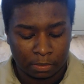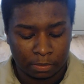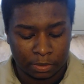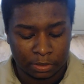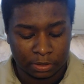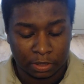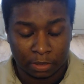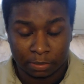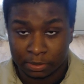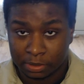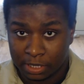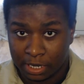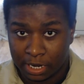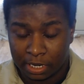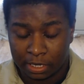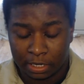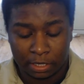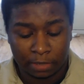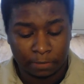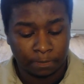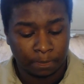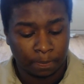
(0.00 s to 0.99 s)
which comes in
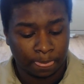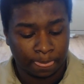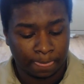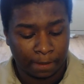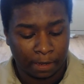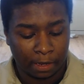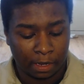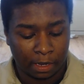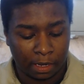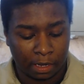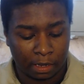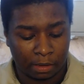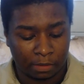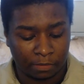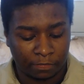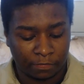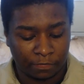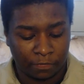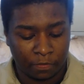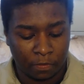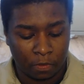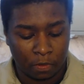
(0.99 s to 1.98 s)
handy uh,
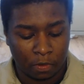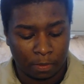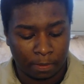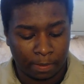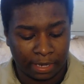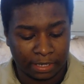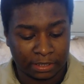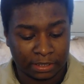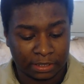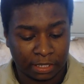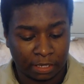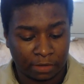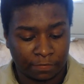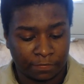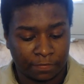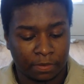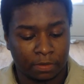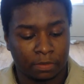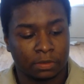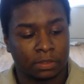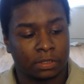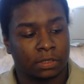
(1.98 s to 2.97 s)
for my cell
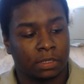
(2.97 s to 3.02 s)
phone.